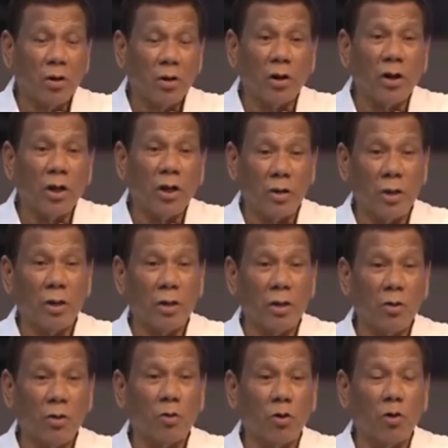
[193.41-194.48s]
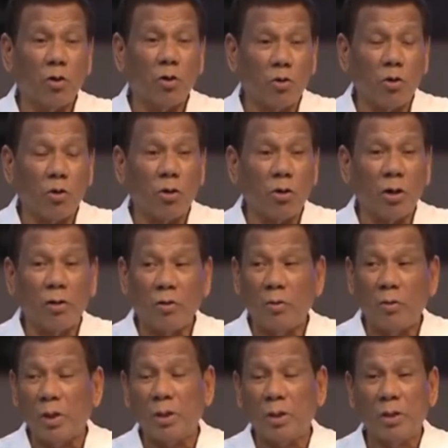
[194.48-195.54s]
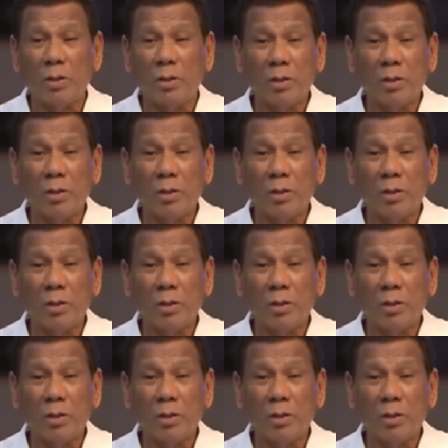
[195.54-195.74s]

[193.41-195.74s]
Hoy, loko-loko kayong mga.